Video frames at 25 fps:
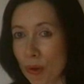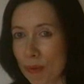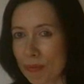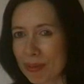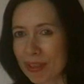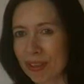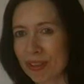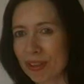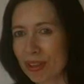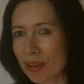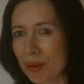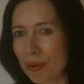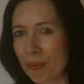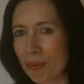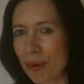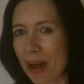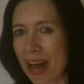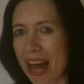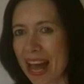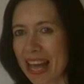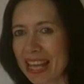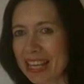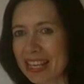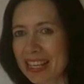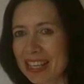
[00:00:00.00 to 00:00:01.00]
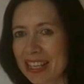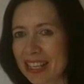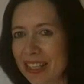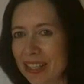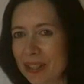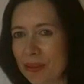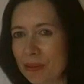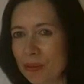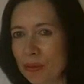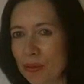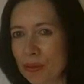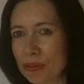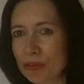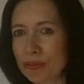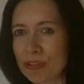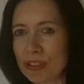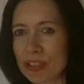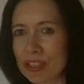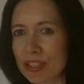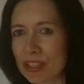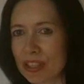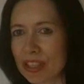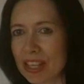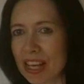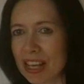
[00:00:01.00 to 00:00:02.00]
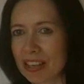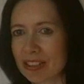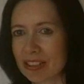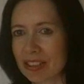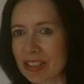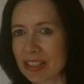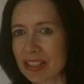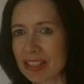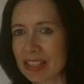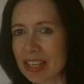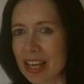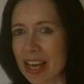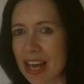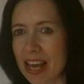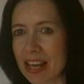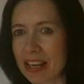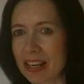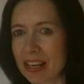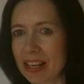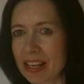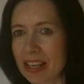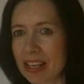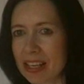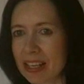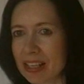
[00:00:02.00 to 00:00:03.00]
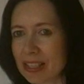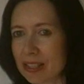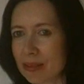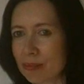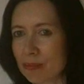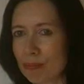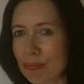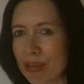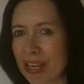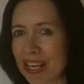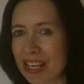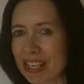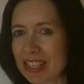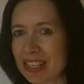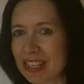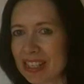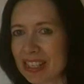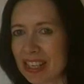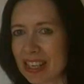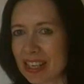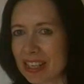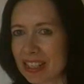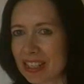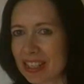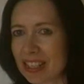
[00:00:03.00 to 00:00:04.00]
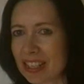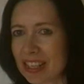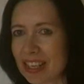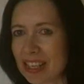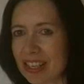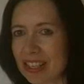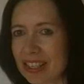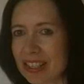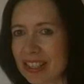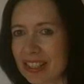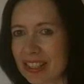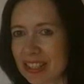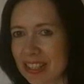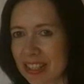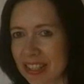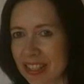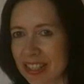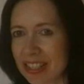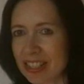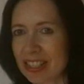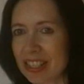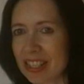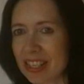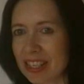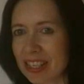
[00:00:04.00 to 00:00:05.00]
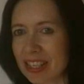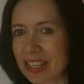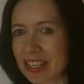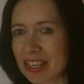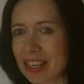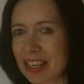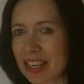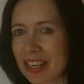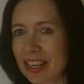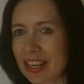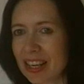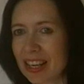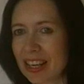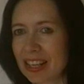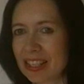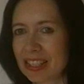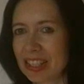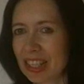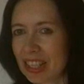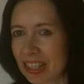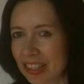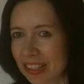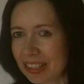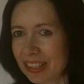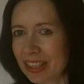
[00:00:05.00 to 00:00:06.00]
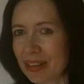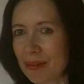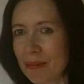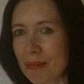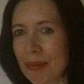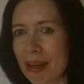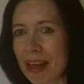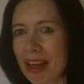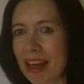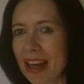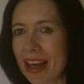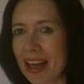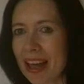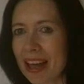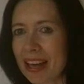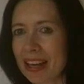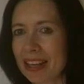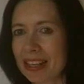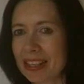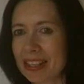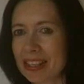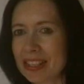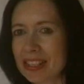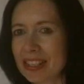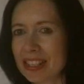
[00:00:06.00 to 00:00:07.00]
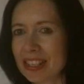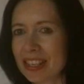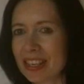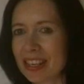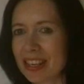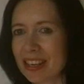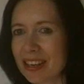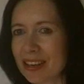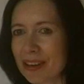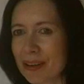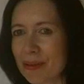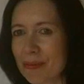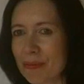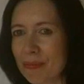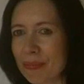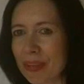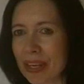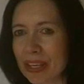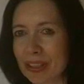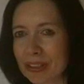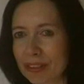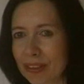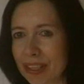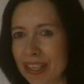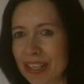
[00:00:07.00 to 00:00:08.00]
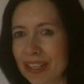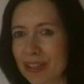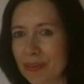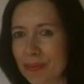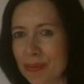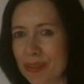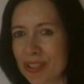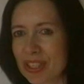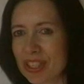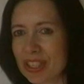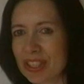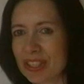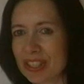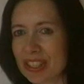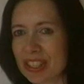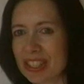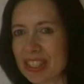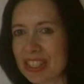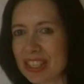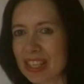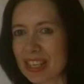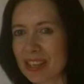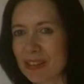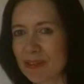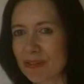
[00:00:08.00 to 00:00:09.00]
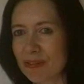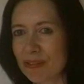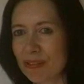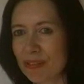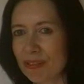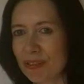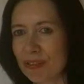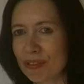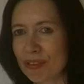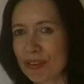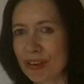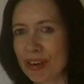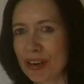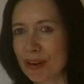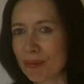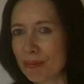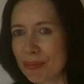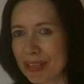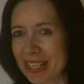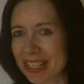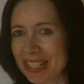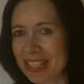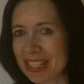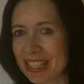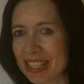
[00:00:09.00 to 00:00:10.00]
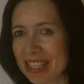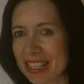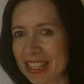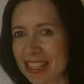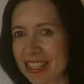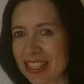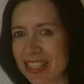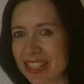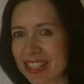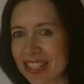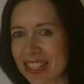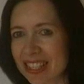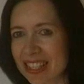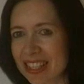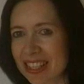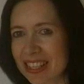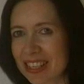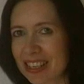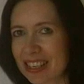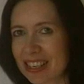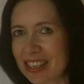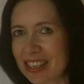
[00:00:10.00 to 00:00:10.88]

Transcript: Women on Their Way Award for 2010. It has been such an exciting time and a great opportunity for our business.